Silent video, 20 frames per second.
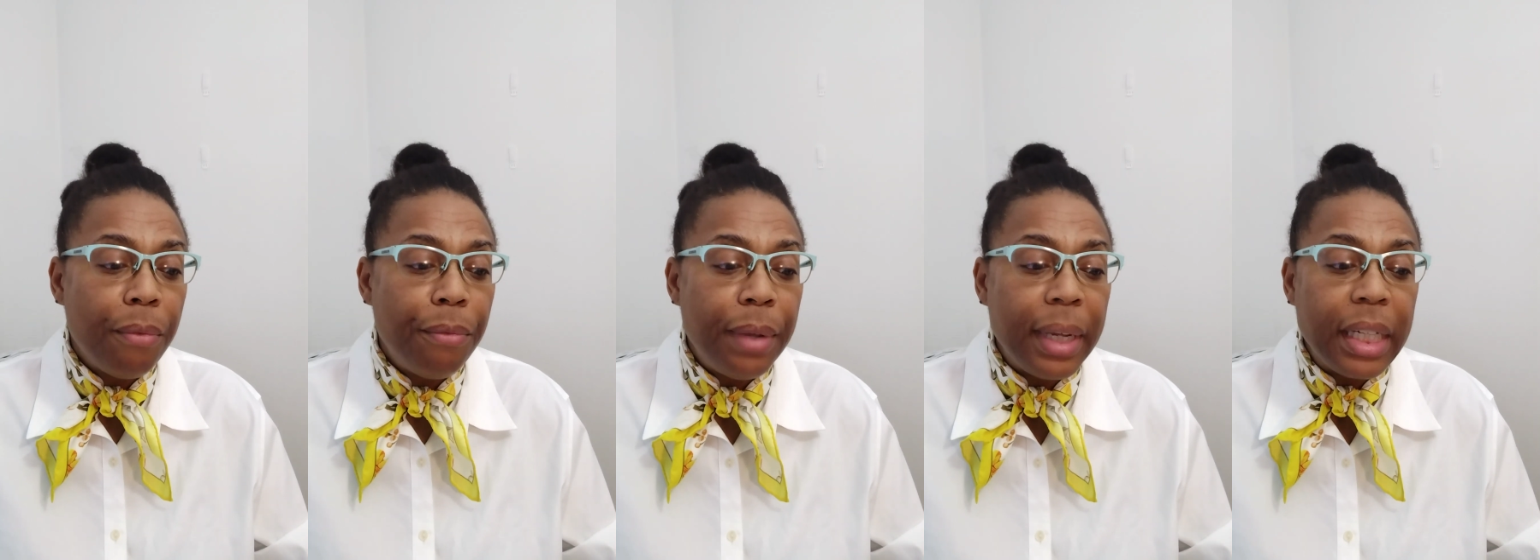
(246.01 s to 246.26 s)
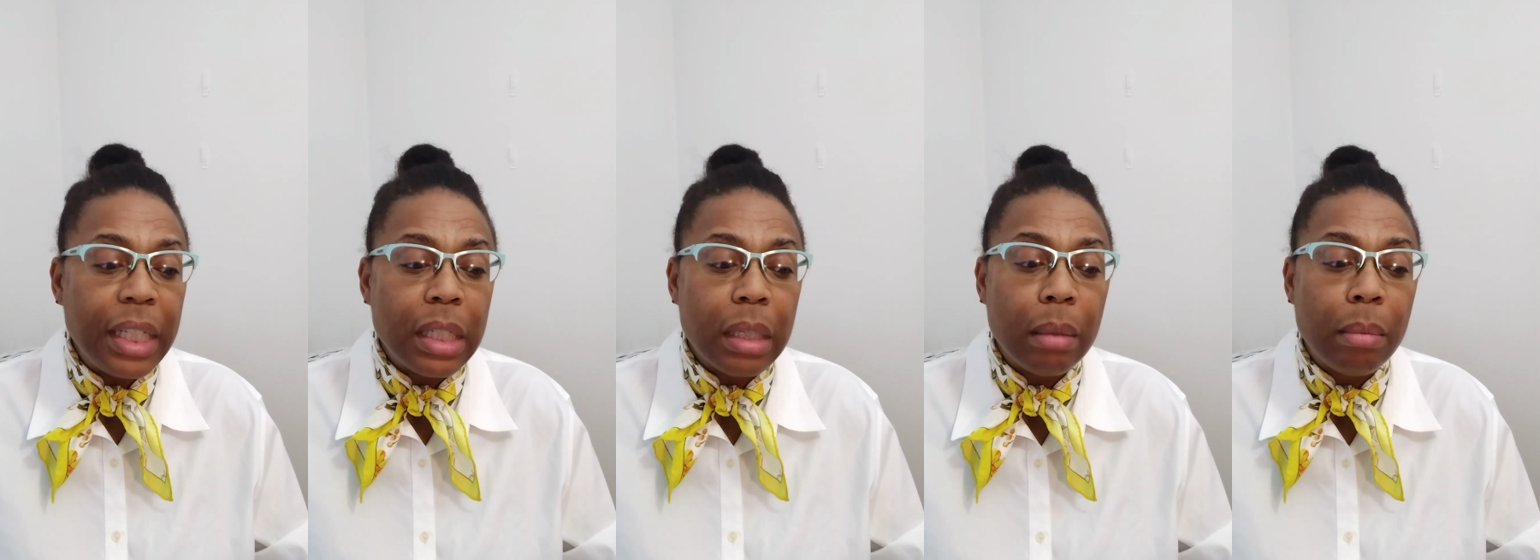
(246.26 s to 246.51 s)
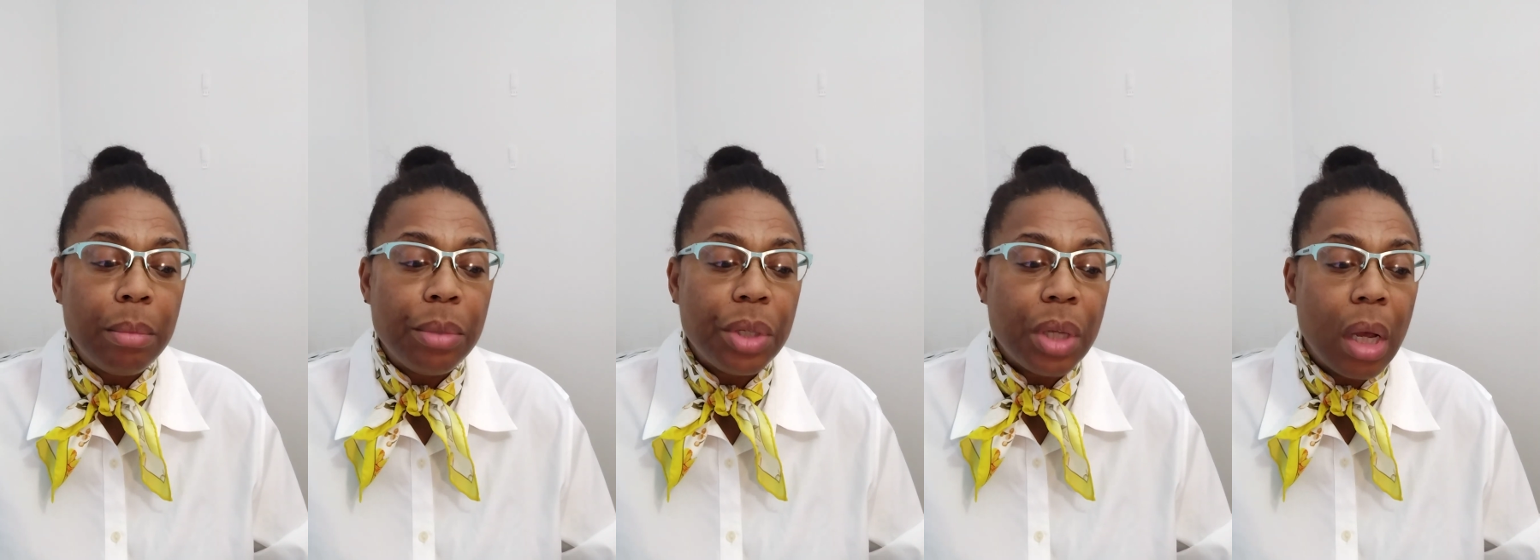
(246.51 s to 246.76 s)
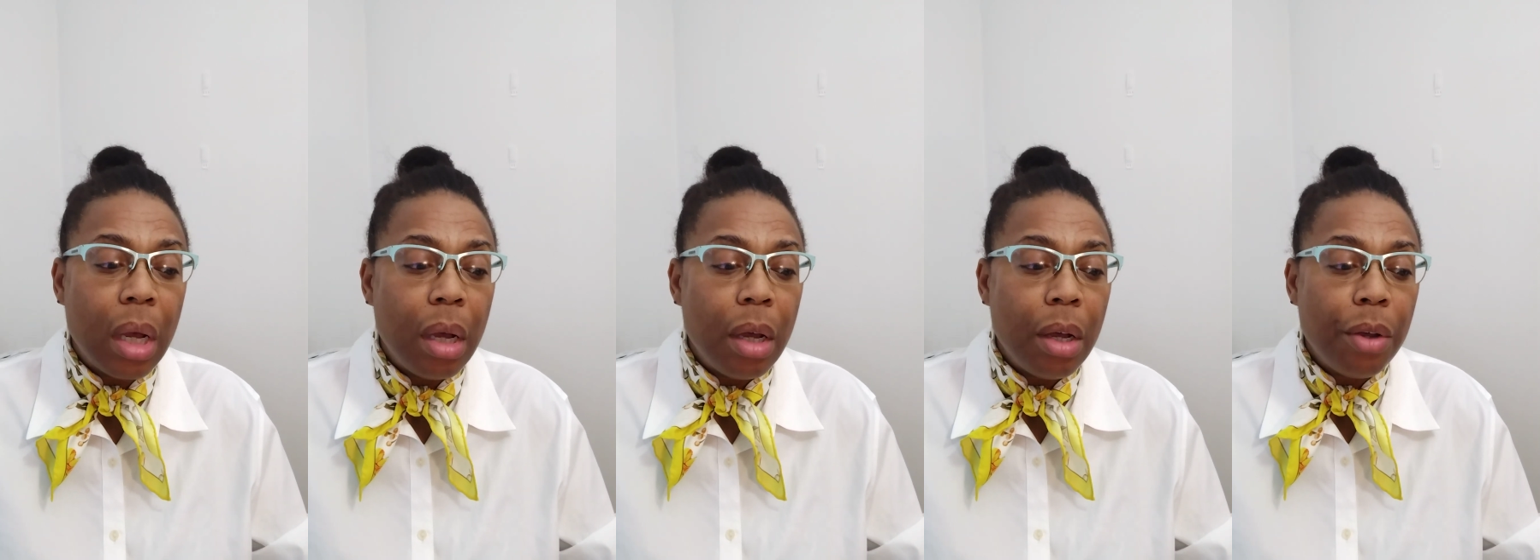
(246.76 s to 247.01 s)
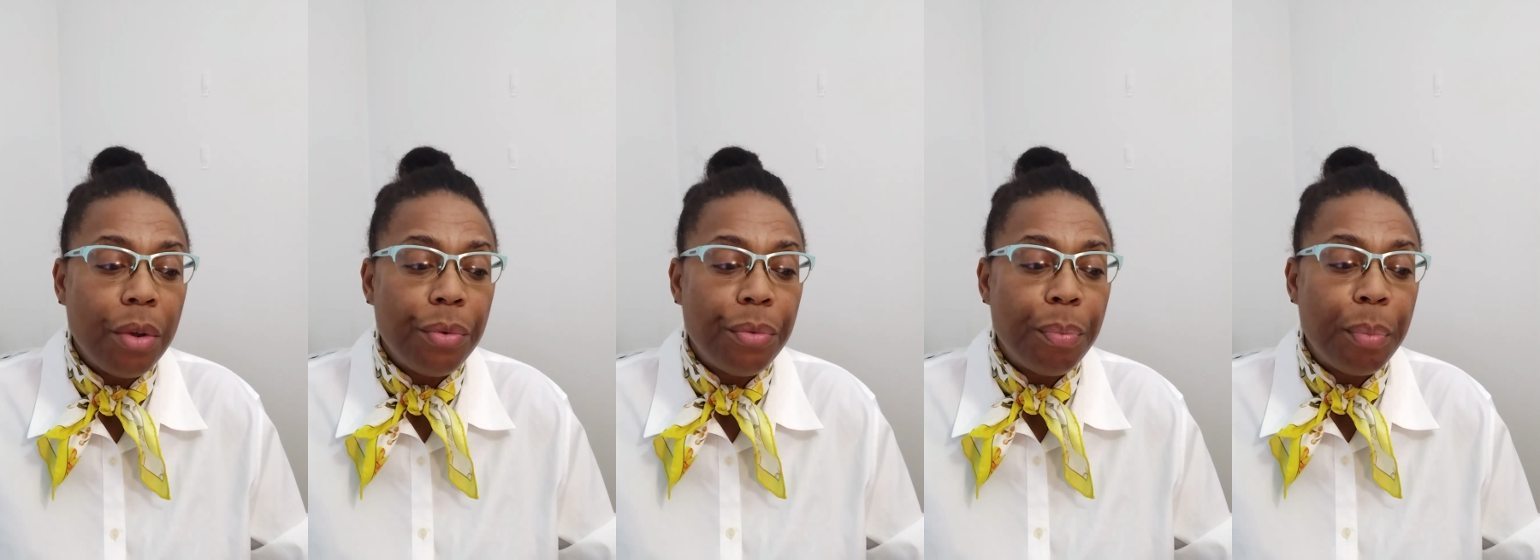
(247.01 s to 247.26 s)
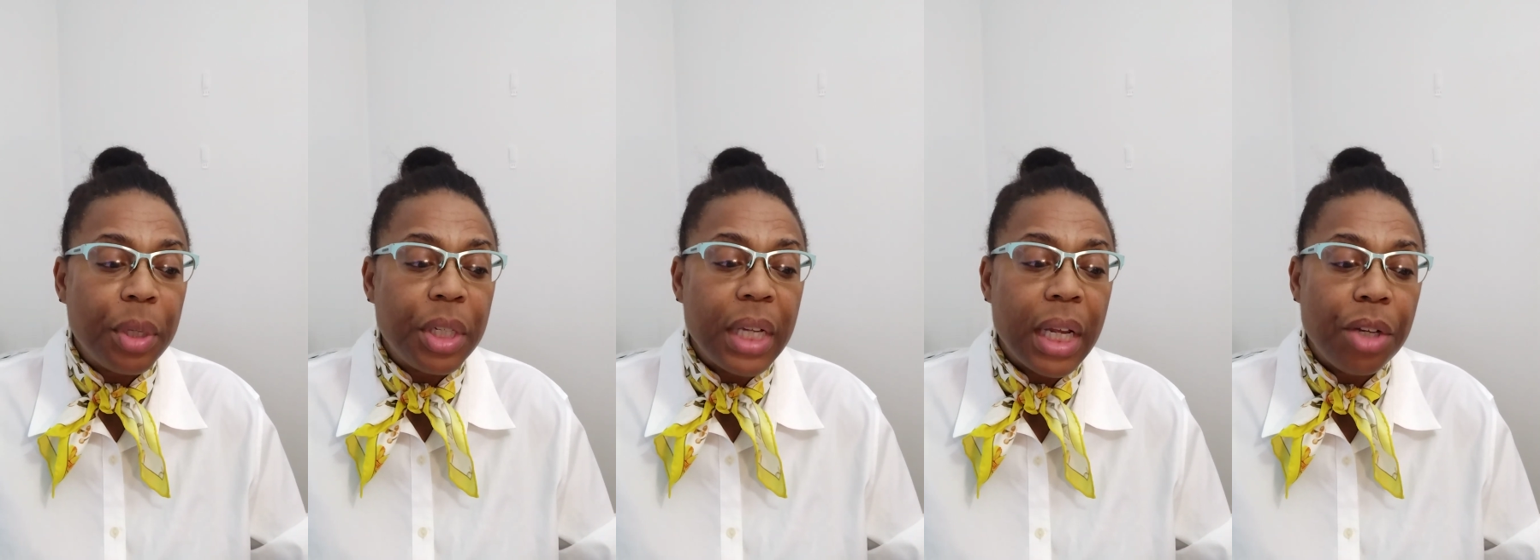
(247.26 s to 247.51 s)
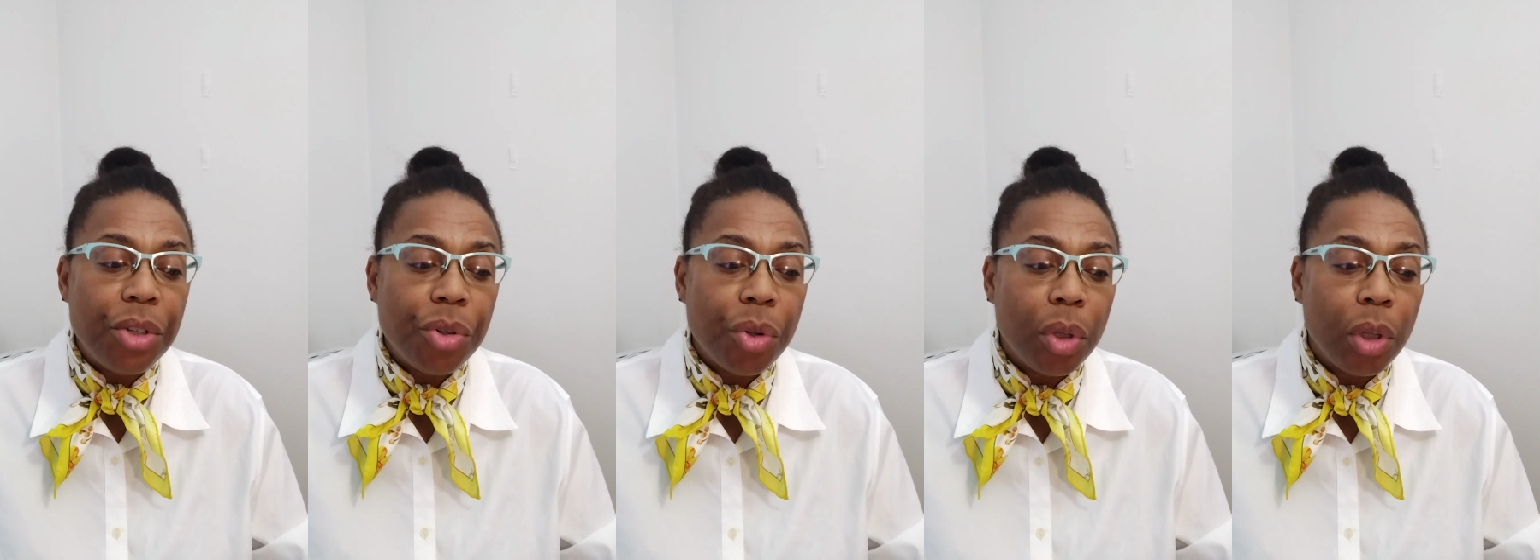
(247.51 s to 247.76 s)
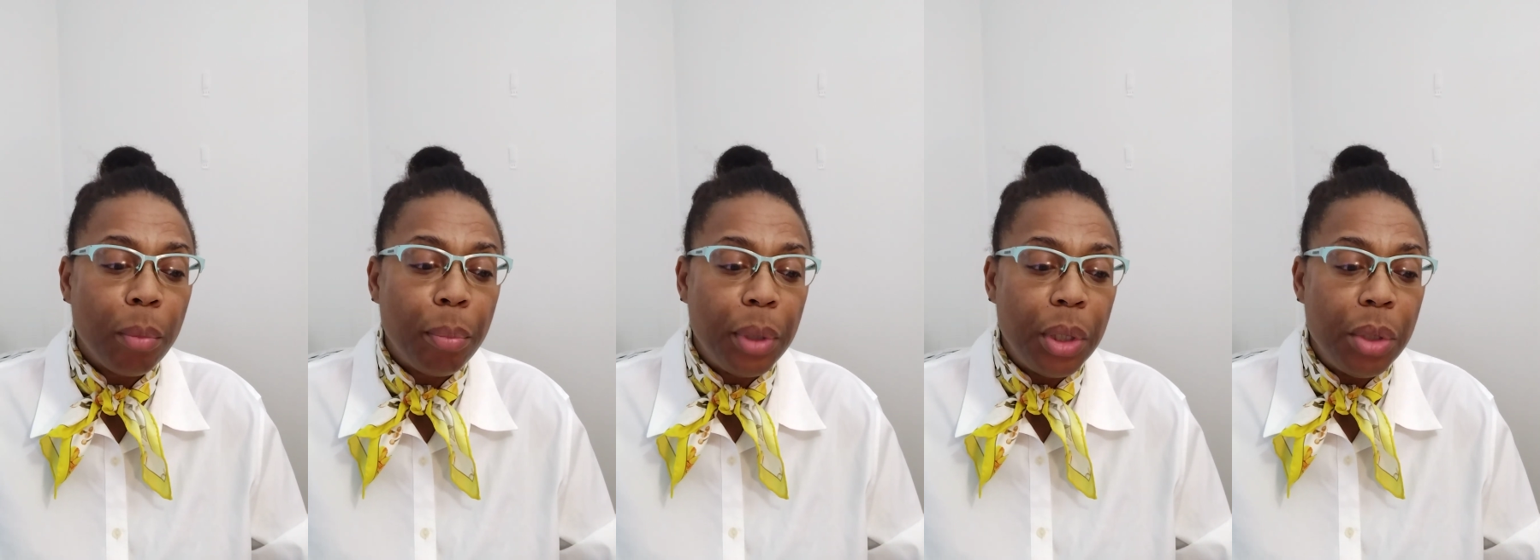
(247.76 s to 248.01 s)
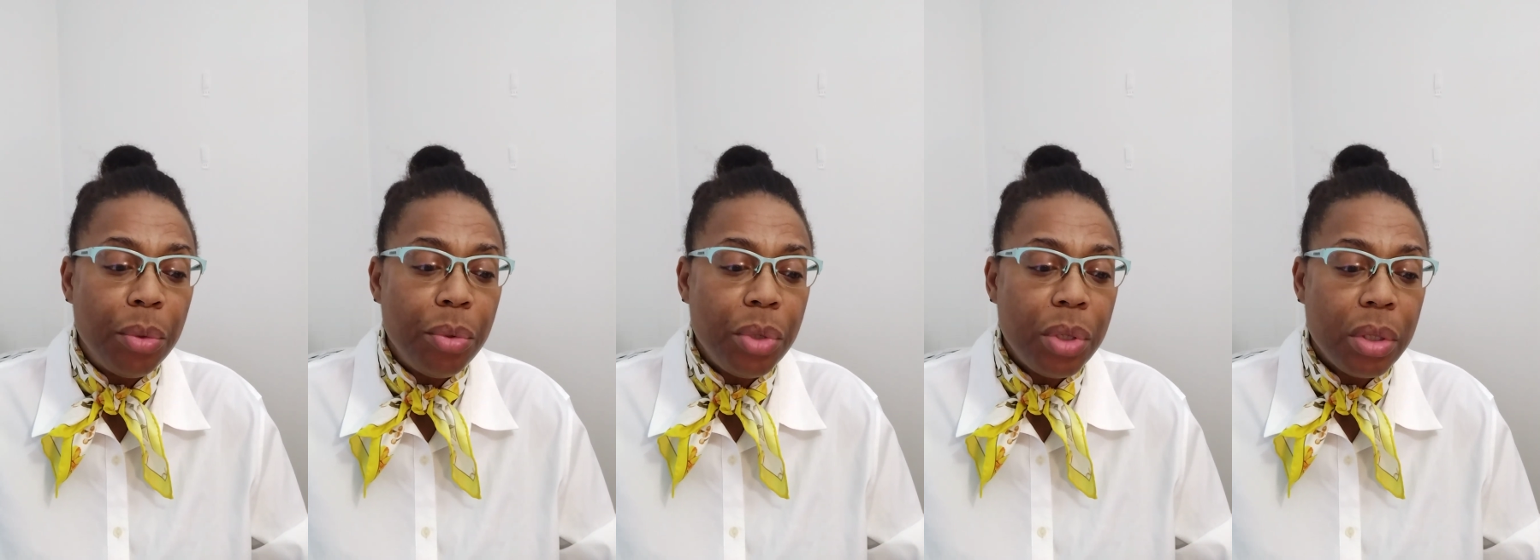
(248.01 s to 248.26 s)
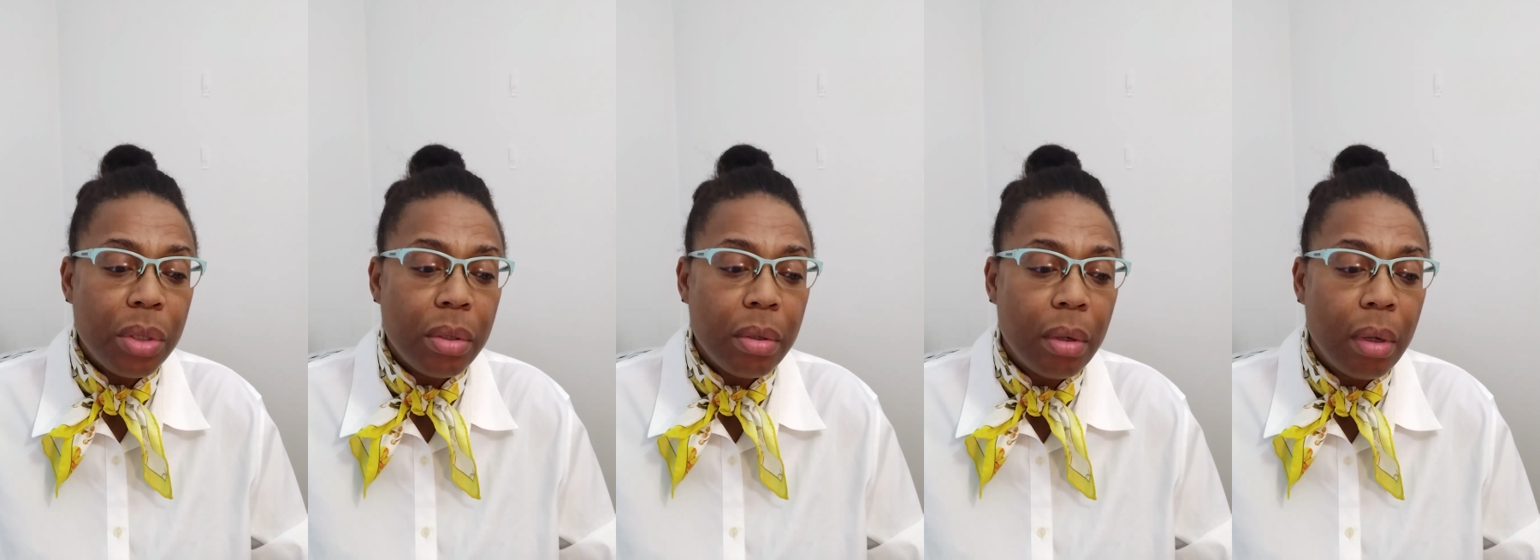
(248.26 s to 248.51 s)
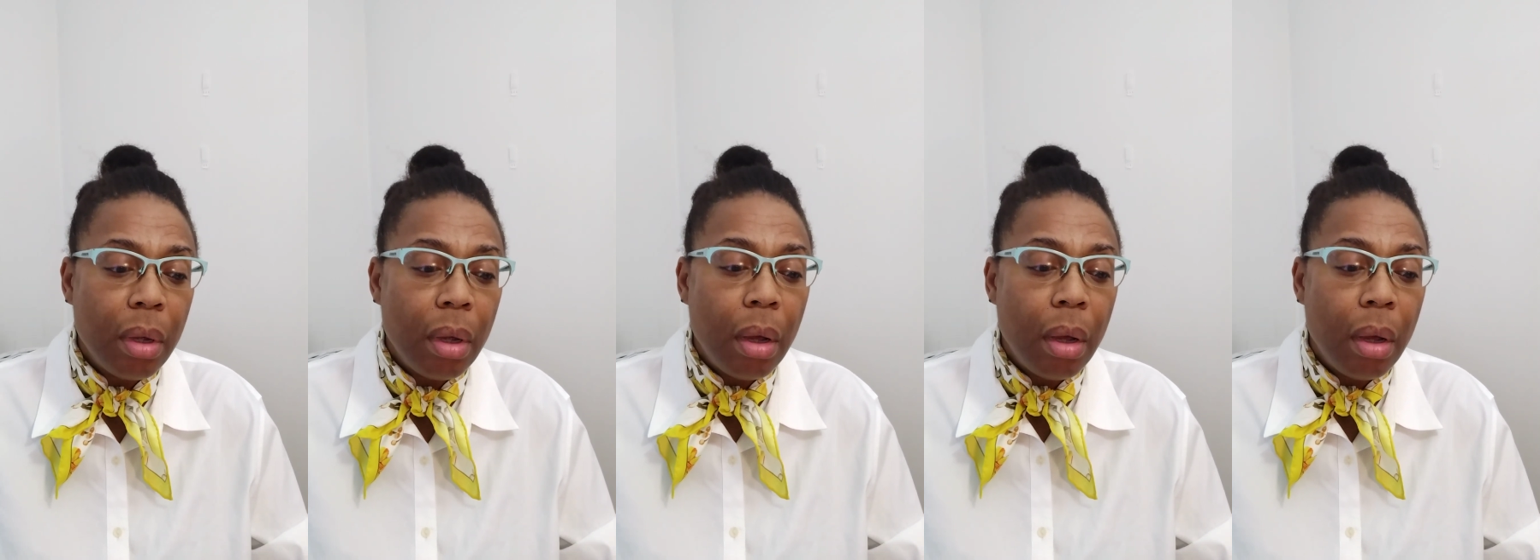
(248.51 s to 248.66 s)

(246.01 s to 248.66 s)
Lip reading: victims of potential abuse,